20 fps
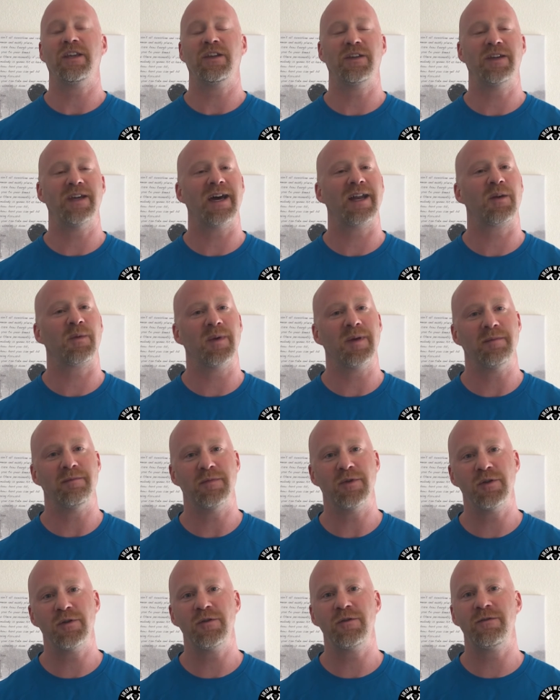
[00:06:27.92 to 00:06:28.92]
you got to
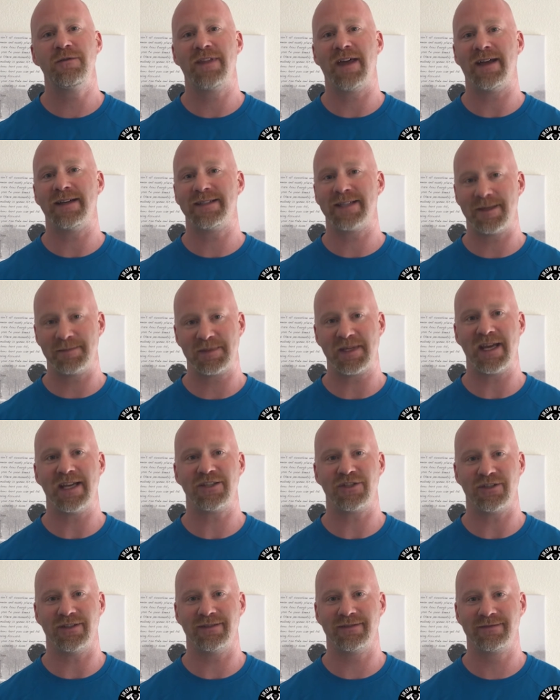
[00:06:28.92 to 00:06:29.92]
remove that
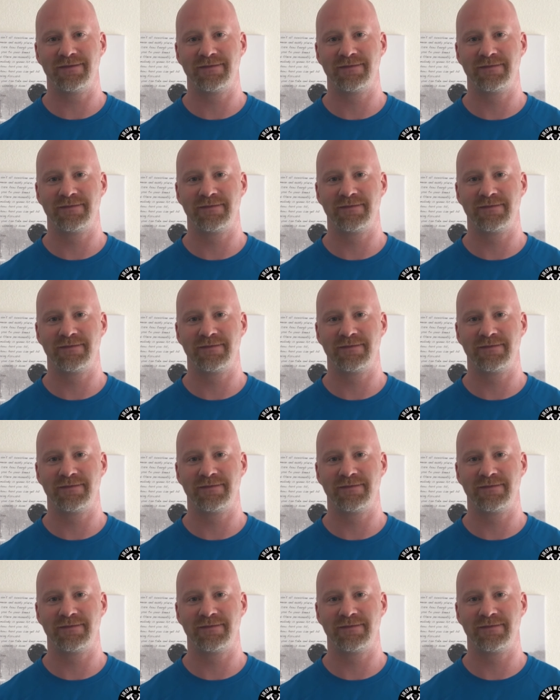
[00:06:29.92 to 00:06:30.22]
temptation.